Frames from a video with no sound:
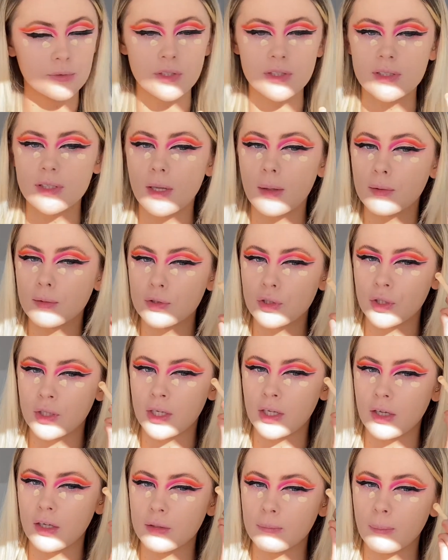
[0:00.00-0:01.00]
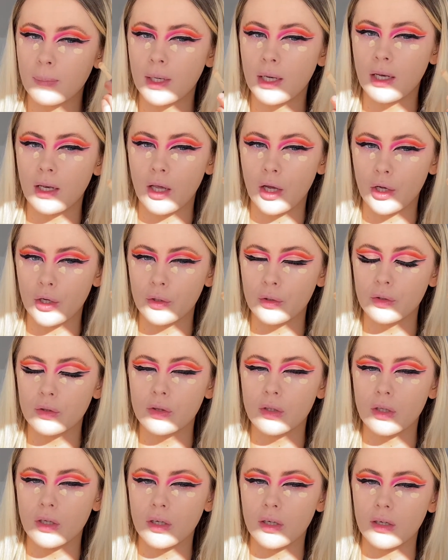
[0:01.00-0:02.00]
just doing it below
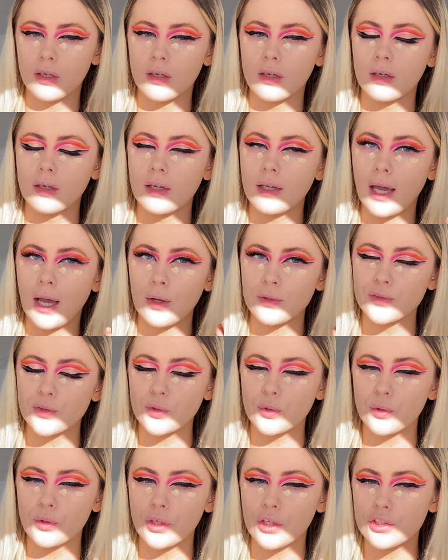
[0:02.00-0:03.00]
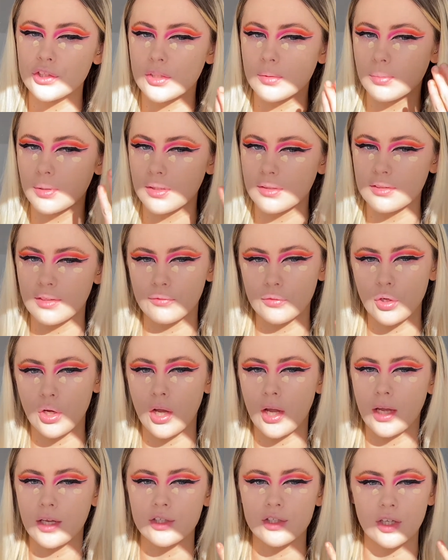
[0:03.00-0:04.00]
the outer corner just because I've got
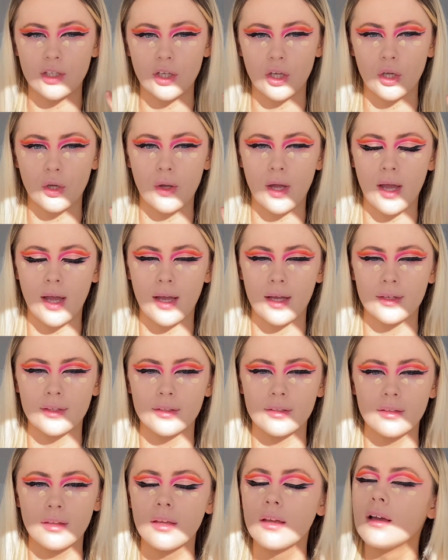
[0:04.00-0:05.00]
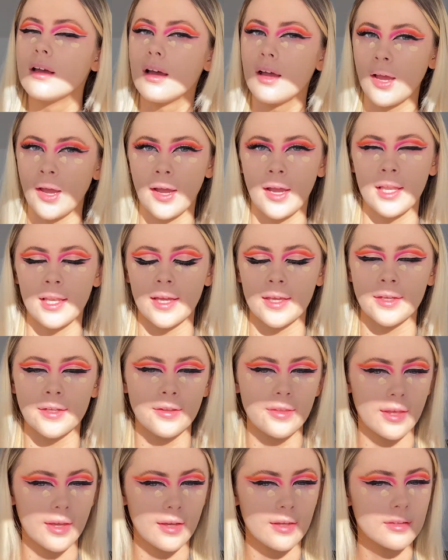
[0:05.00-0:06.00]
eyeshadow and eyeliner
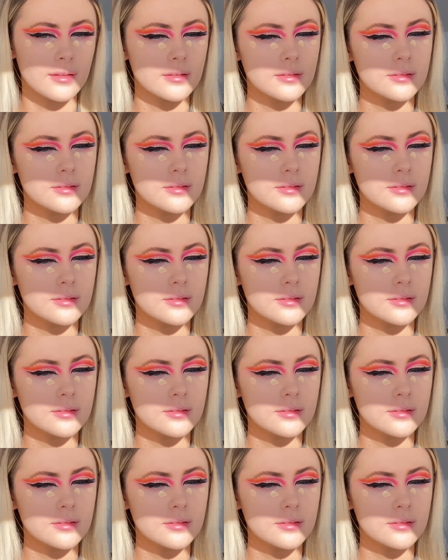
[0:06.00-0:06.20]
there.